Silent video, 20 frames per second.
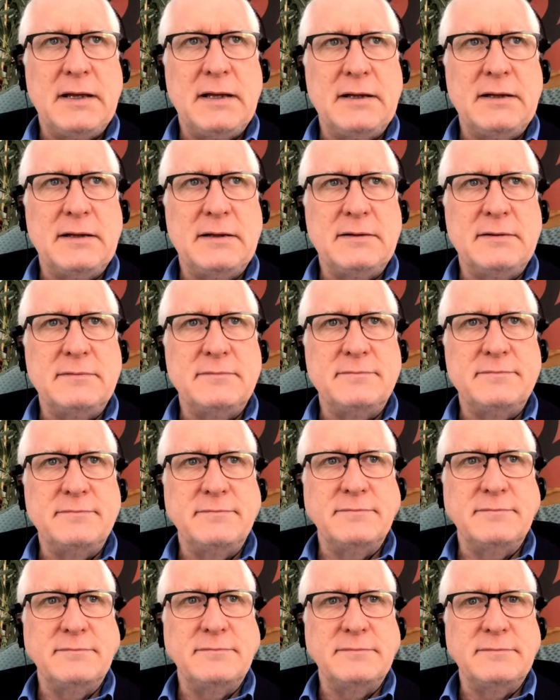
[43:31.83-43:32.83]
yeah,
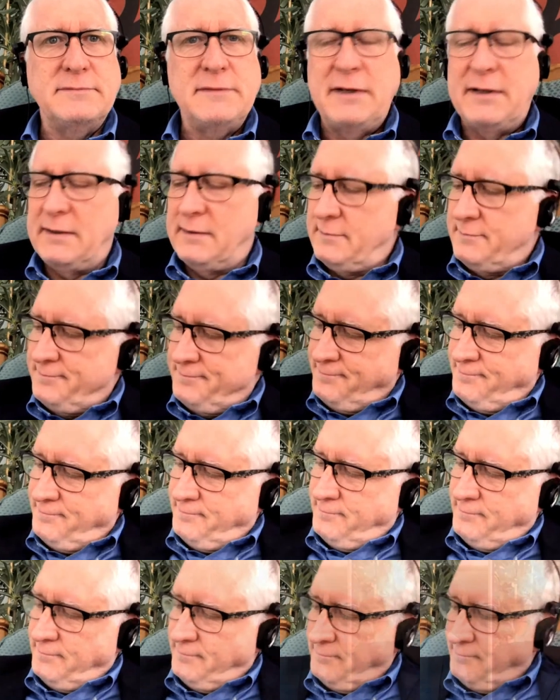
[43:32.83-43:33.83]
that that one I find.
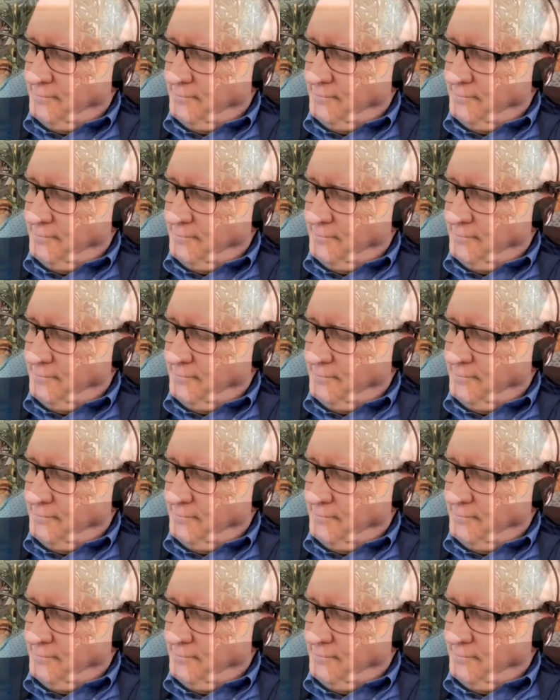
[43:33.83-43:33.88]
Uh